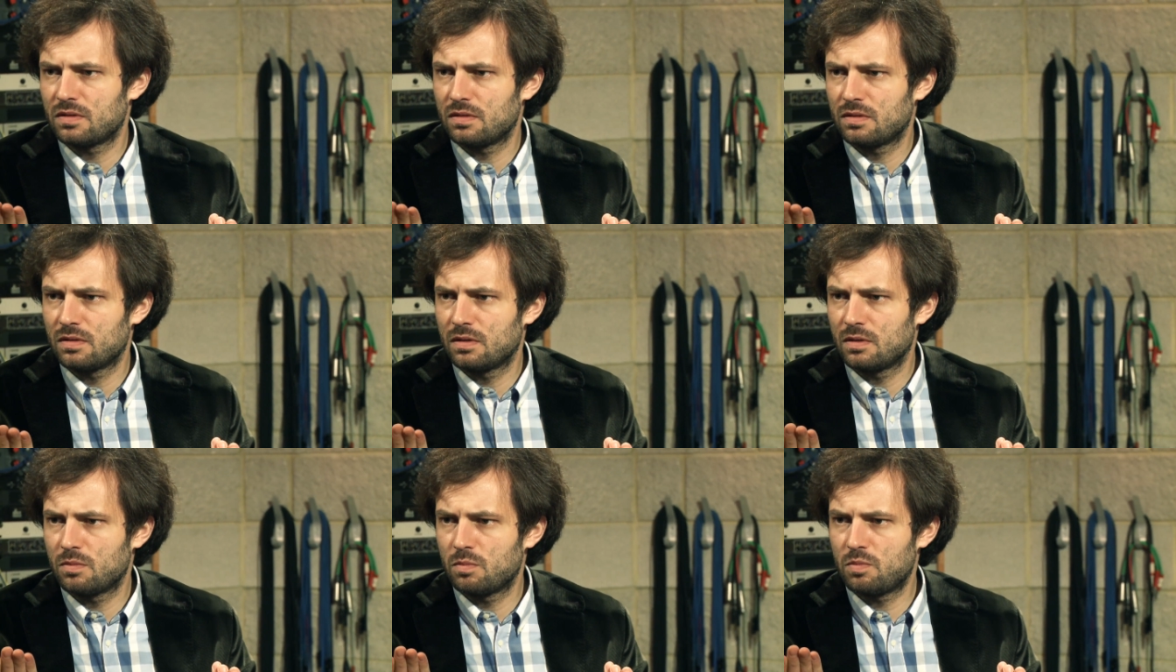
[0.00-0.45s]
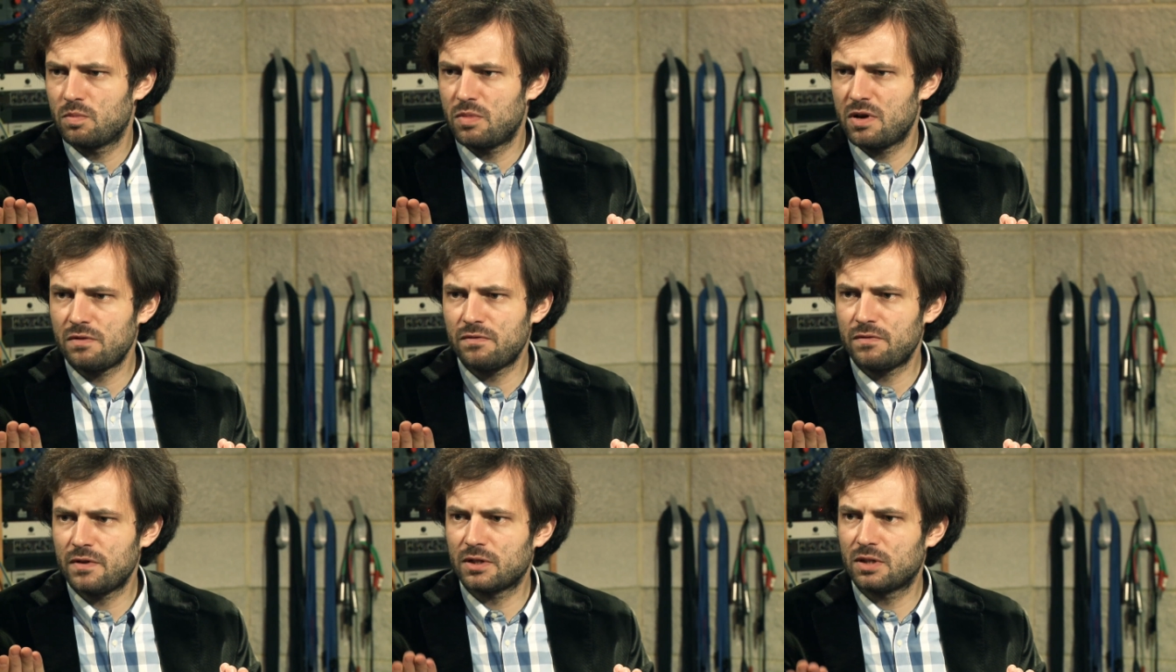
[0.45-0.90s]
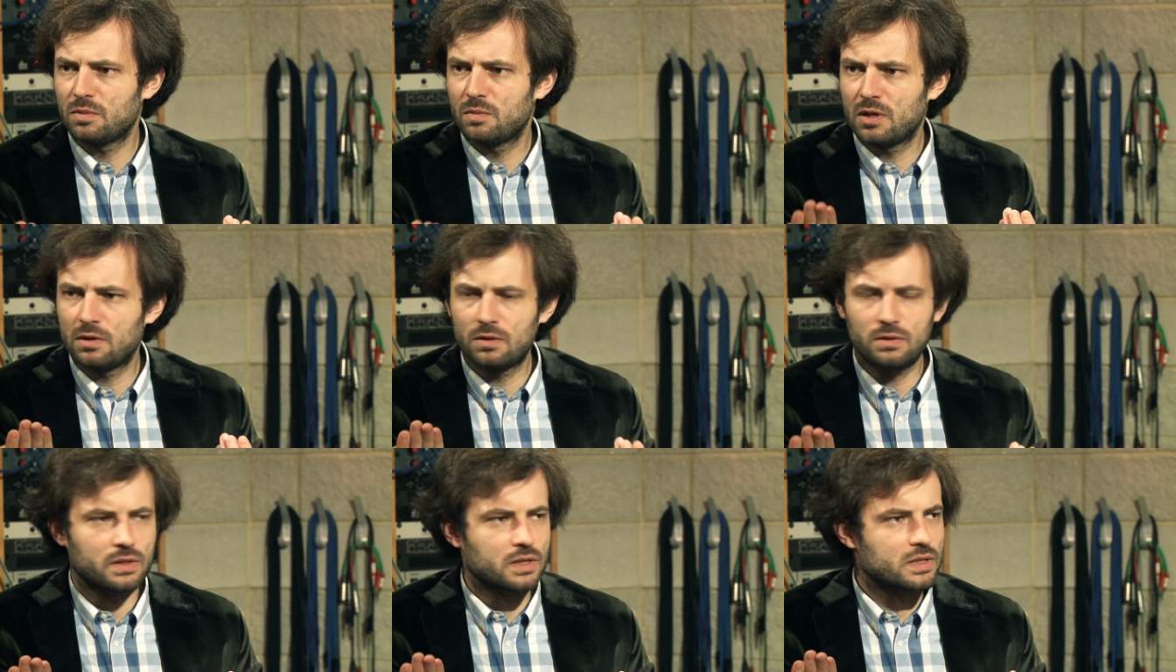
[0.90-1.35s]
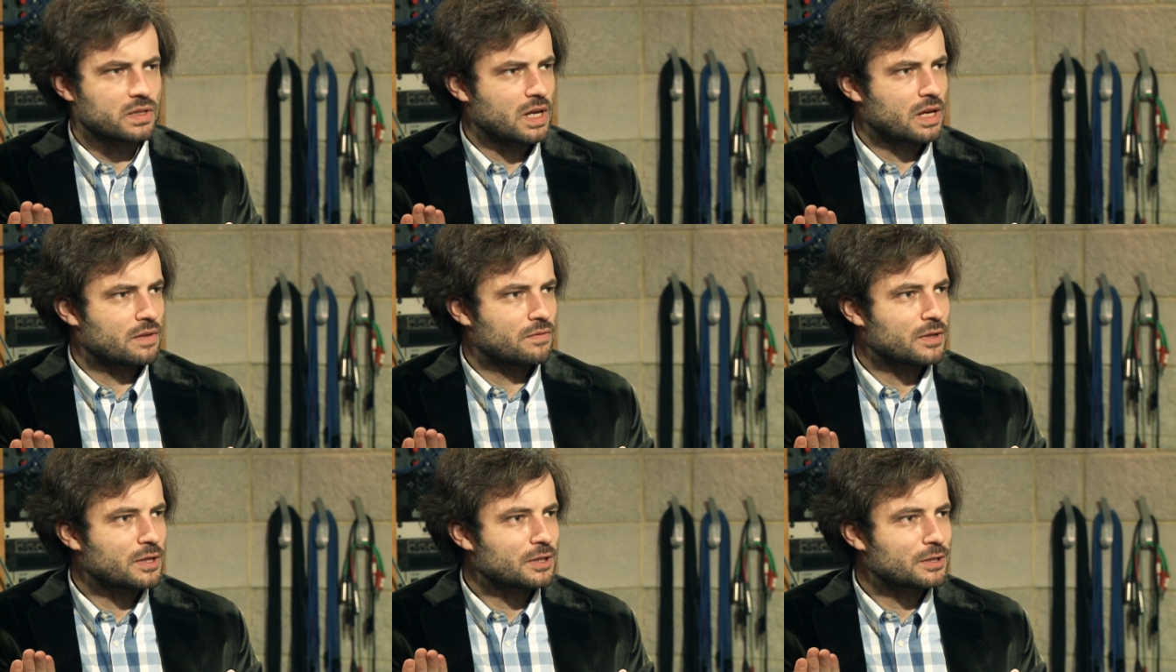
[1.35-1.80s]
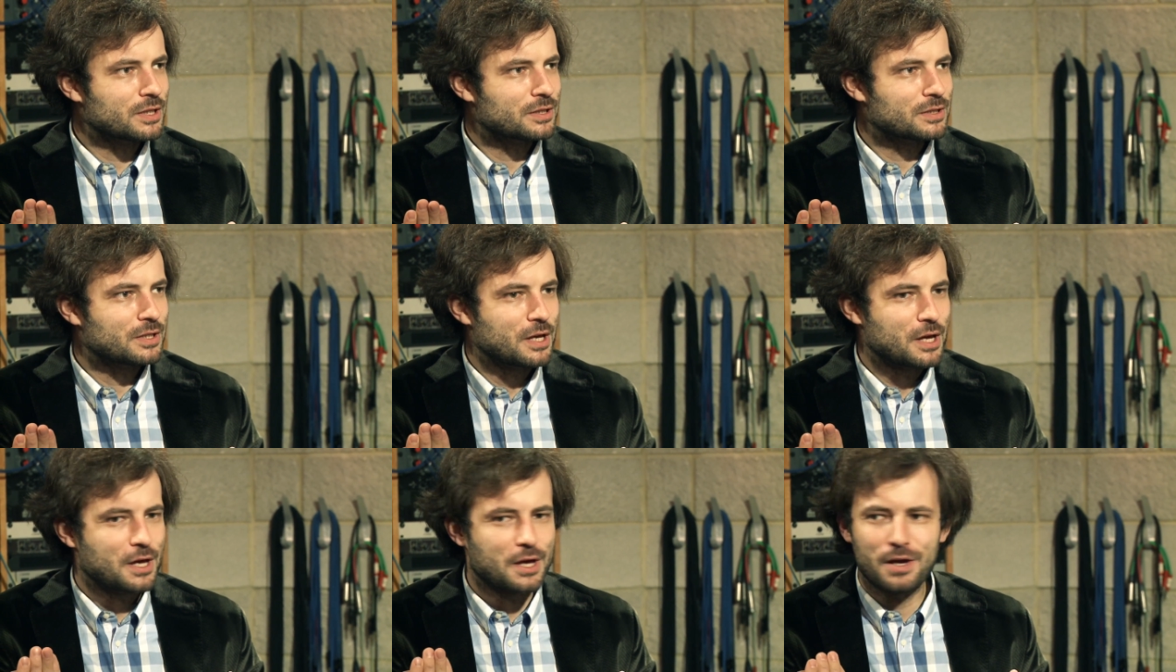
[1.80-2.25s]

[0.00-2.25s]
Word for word: yes. Perfect melodies. I think that,